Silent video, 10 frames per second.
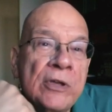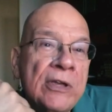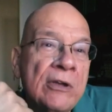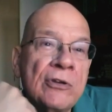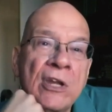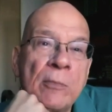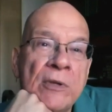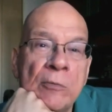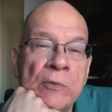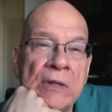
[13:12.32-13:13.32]
over here, you're
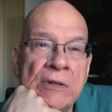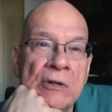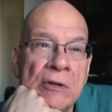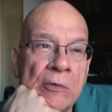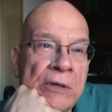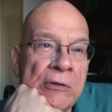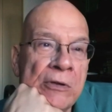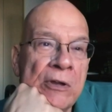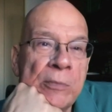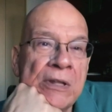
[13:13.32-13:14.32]
going to be
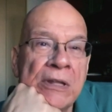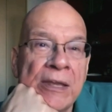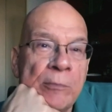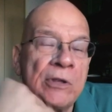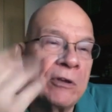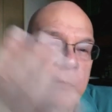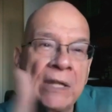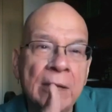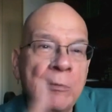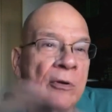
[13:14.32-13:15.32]
you're going to be
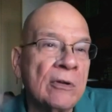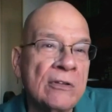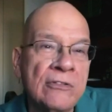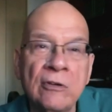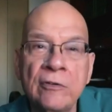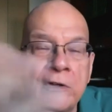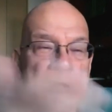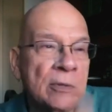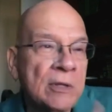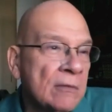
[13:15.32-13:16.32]
Labor or
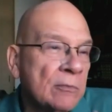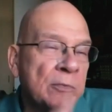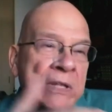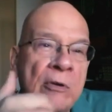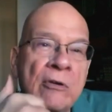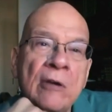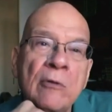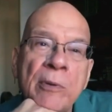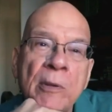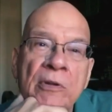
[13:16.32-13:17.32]
conservative, you're going to be
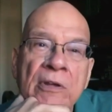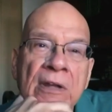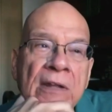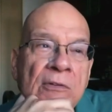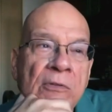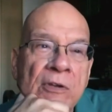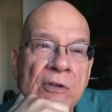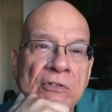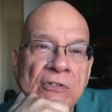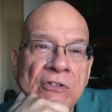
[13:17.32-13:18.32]
Democrat or Republican. I do
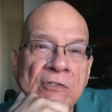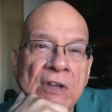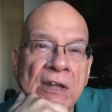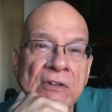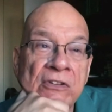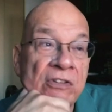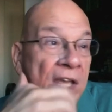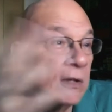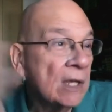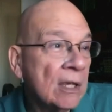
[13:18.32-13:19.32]
think Christians have got to
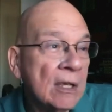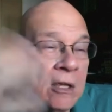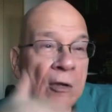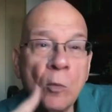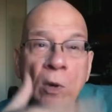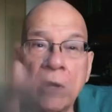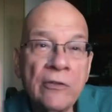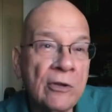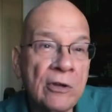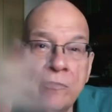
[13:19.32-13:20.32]
decide
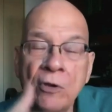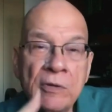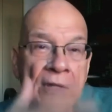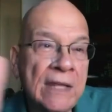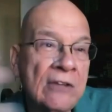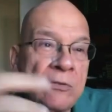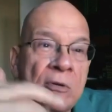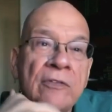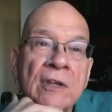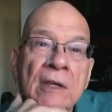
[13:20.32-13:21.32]
where they're going to vote and
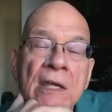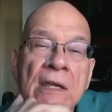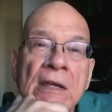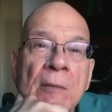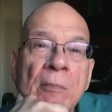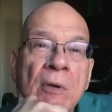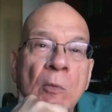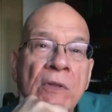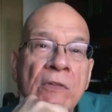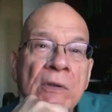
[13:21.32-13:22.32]
that sort of thing.
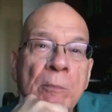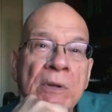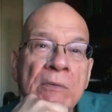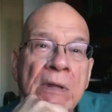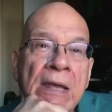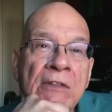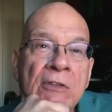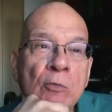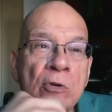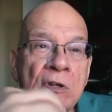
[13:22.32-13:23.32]
But but
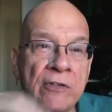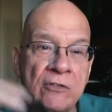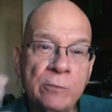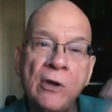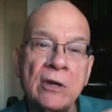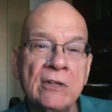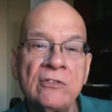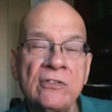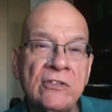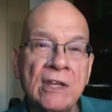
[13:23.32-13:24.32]
at the root of these
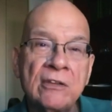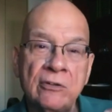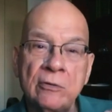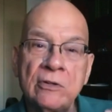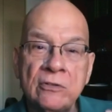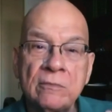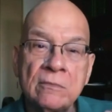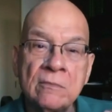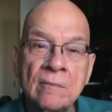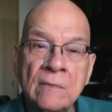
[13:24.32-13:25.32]
parties is
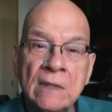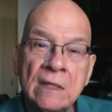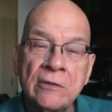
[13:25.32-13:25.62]
secularism.